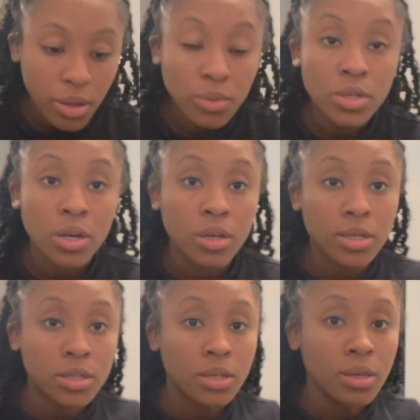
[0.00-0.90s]
wish y'all
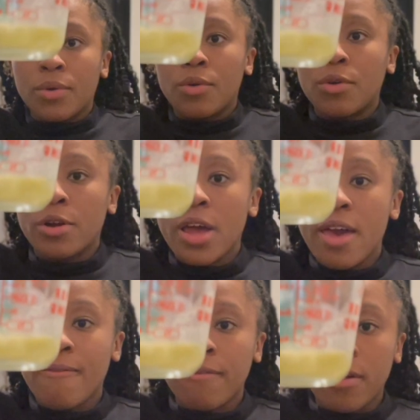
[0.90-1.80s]
could see. Or
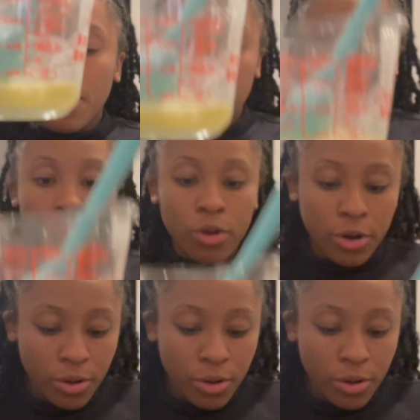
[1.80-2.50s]
1/2 cup of water.